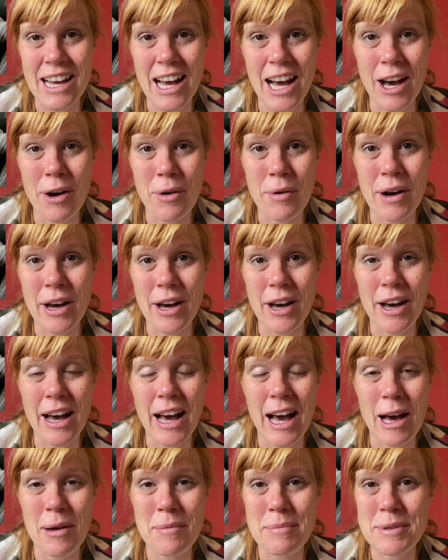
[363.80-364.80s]
our
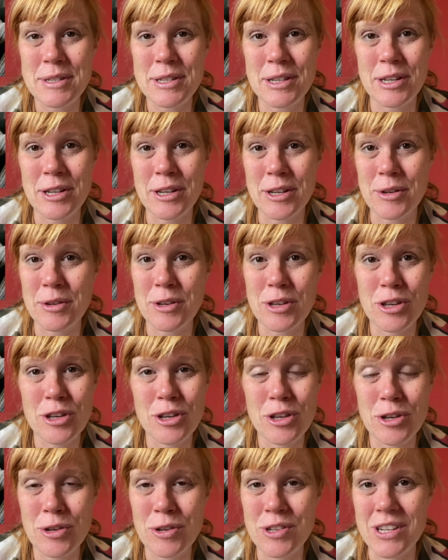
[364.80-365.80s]
absolute
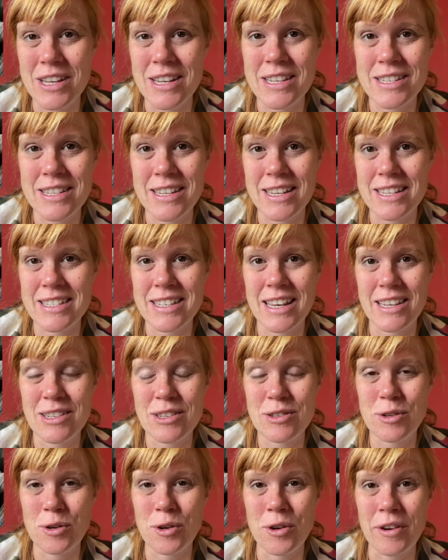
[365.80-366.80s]
hugest success
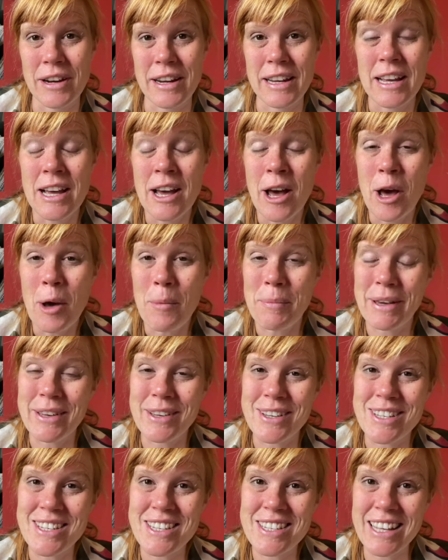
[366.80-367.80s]
story
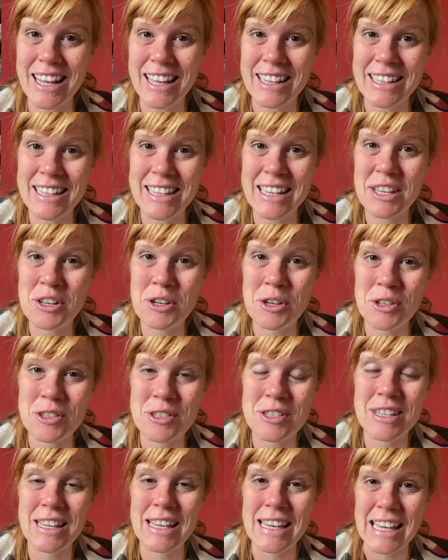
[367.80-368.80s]
because Stanley
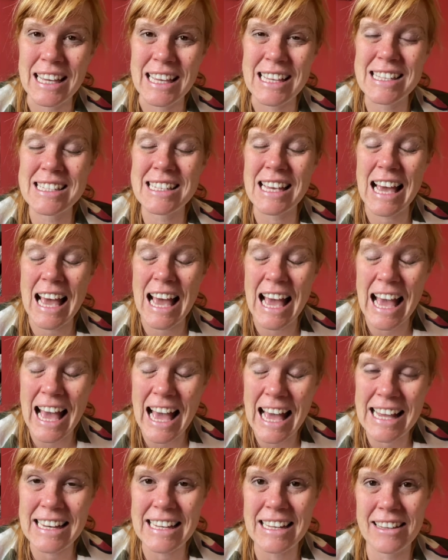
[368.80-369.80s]
couldn't eat
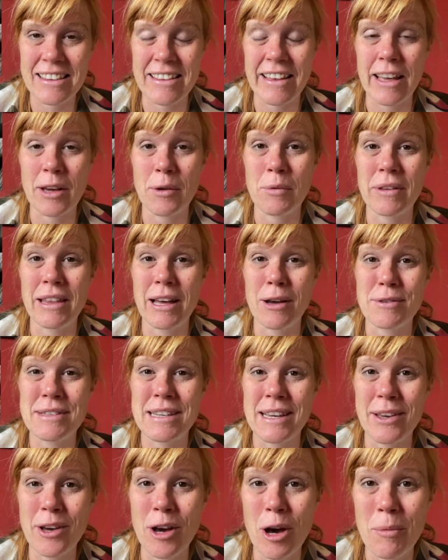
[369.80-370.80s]
anything without
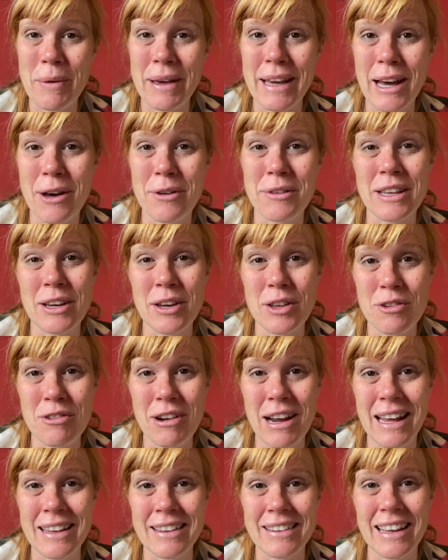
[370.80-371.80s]
it coming out the other
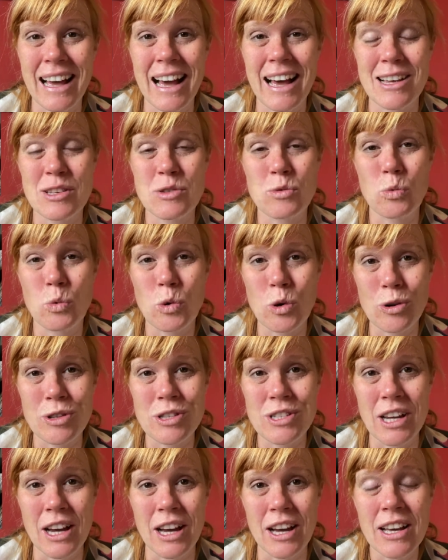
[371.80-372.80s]
end as
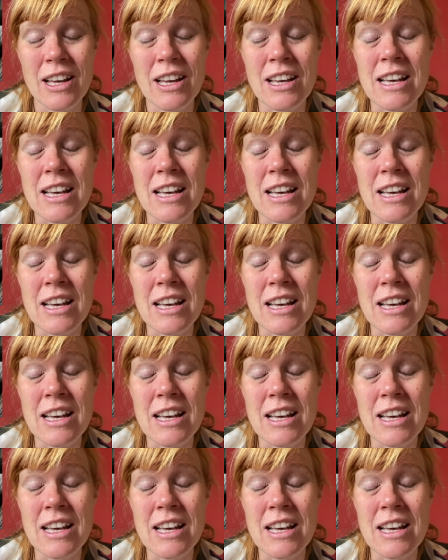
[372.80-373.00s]
water.